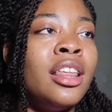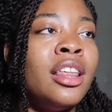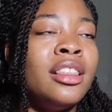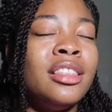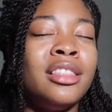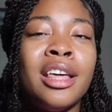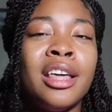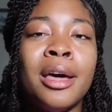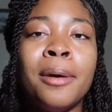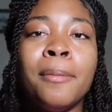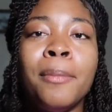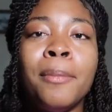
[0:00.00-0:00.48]

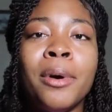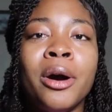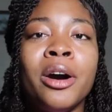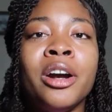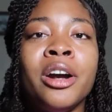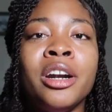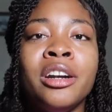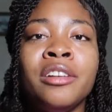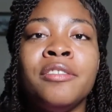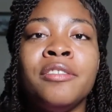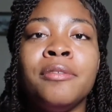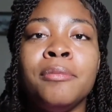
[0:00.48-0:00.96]
that
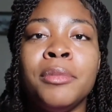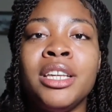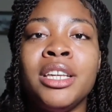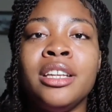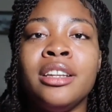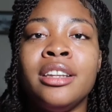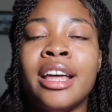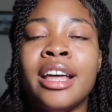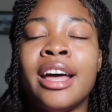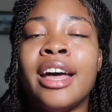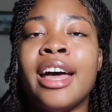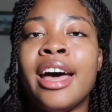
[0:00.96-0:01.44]
part of me
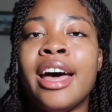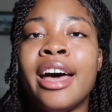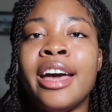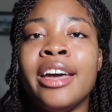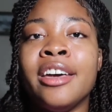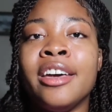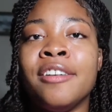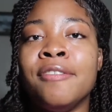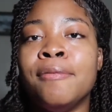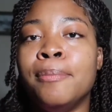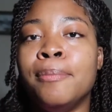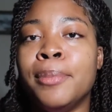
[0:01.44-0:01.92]
that I
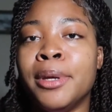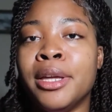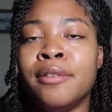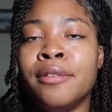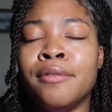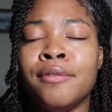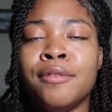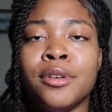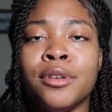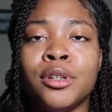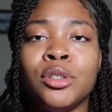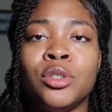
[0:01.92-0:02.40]
have been
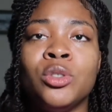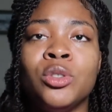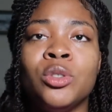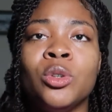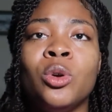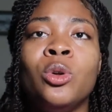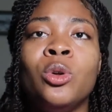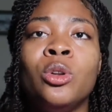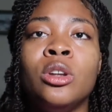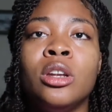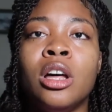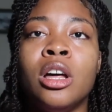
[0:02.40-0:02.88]
for so
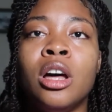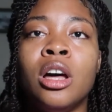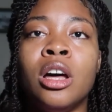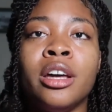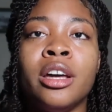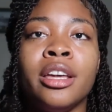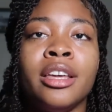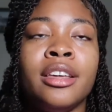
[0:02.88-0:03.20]
long.